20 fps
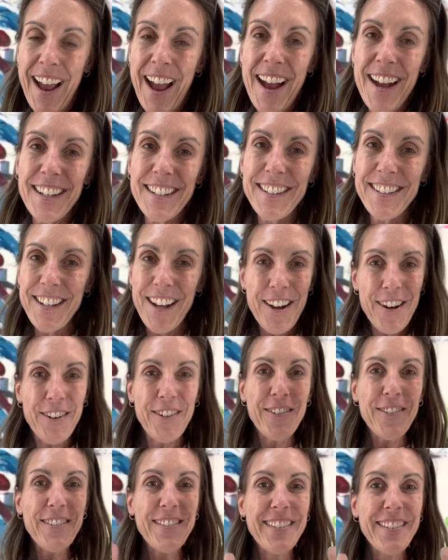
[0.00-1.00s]

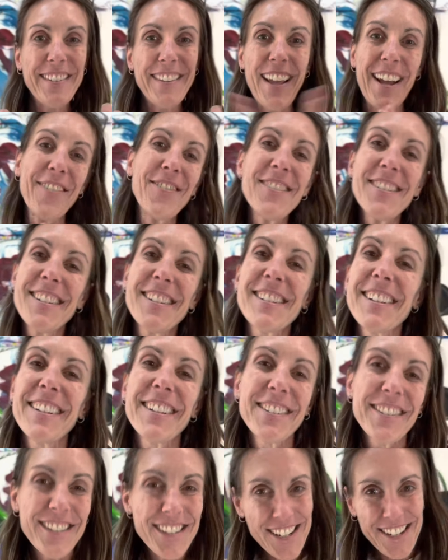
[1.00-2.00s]
So that was just a
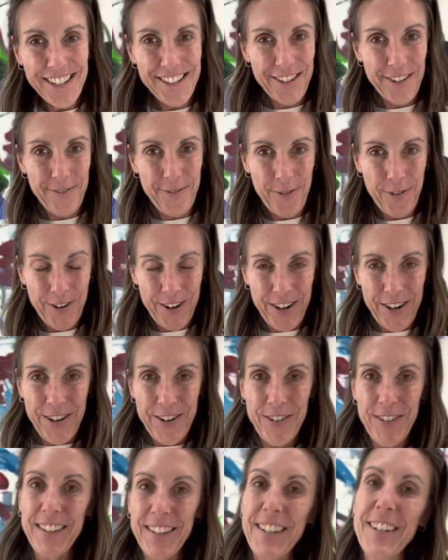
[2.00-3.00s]
little teaser for you,
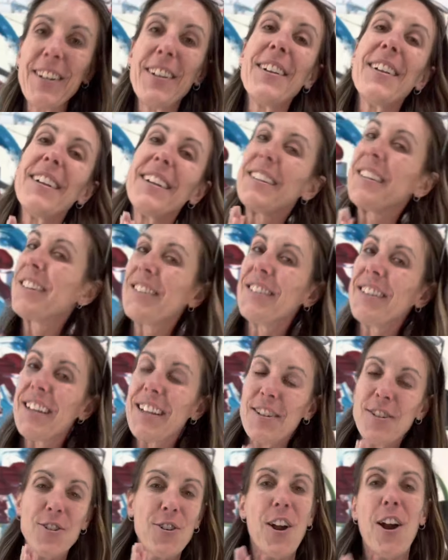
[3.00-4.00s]
a little
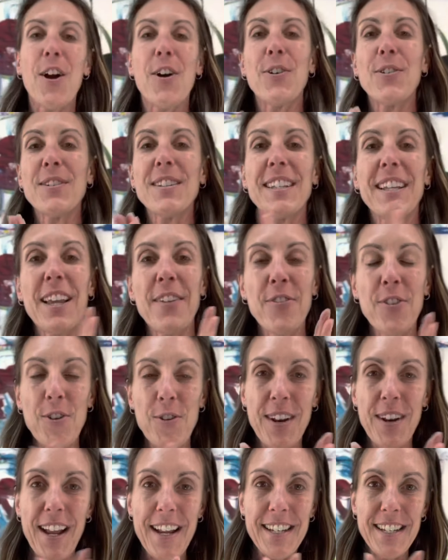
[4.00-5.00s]
intro to give you
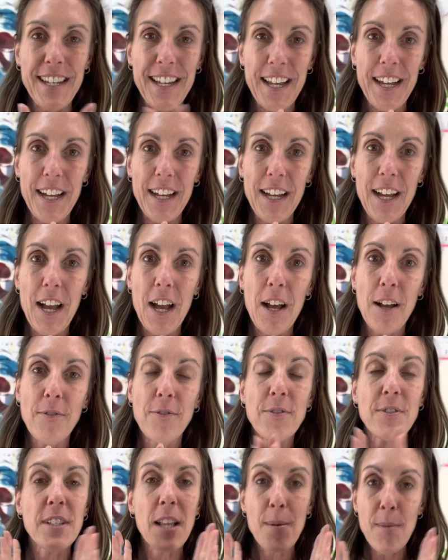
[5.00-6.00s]
an idea of
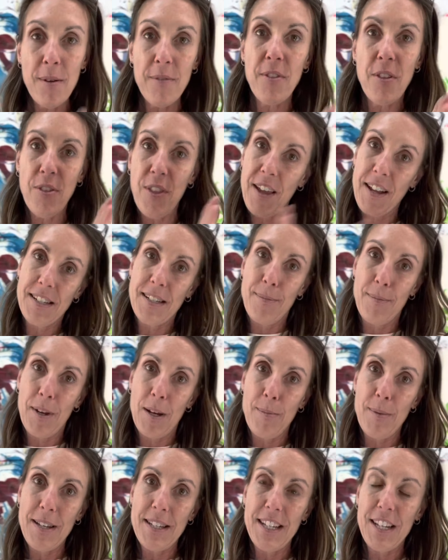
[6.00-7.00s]
some of the things I'm going to
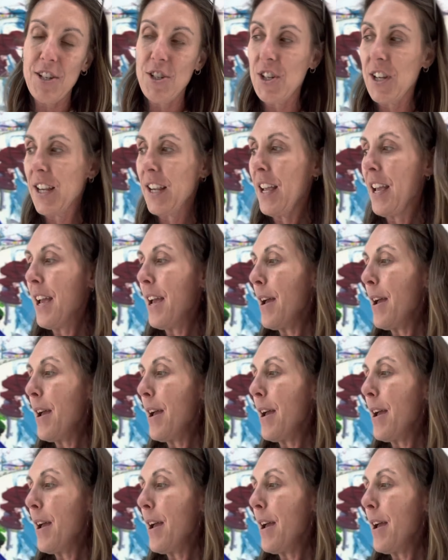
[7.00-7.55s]
be teaching.